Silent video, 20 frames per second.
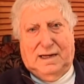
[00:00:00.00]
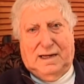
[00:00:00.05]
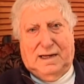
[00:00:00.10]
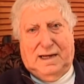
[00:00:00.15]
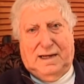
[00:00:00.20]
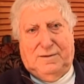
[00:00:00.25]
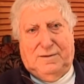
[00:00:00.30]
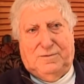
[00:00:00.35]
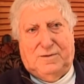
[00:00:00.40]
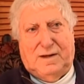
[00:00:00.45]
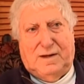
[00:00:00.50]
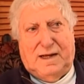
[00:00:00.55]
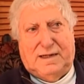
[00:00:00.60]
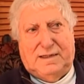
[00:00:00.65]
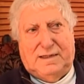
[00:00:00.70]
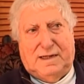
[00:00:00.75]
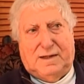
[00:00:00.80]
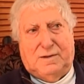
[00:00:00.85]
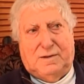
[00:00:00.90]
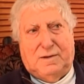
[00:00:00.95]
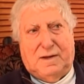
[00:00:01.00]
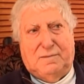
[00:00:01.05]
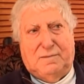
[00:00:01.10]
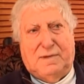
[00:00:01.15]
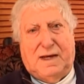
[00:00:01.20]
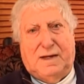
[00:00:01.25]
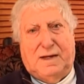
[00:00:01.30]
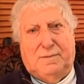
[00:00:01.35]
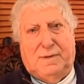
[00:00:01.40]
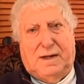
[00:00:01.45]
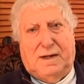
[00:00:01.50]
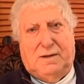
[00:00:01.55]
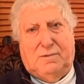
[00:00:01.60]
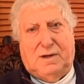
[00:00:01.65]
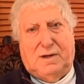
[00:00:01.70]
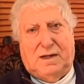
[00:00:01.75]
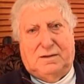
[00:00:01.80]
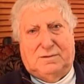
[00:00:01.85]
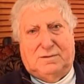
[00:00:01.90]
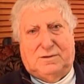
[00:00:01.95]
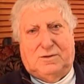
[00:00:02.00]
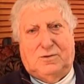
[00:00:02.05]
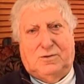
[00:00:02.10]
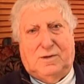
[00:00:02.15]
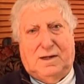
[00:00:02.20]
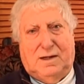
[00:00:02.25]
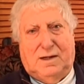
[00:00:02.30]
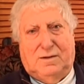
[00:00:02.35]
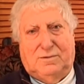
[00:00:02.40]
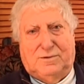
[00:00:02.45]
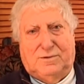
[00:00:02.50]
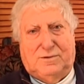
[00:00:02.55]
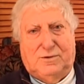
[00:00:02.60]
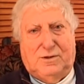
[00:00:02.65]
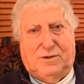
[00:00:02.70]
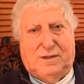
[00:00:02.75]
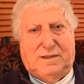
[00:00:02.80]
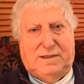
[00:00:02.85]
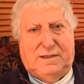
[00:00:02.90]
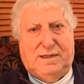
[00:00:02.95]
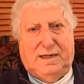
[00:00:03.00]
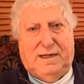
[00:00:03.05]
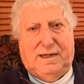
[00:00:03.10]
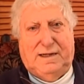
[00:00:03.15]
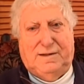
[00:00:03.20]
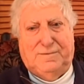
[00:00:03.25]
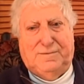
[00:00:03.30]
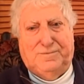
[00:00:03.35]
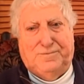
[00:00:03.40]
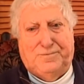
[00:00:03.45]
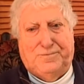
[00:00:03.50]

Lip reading: life, I think I might have been about 12, 13,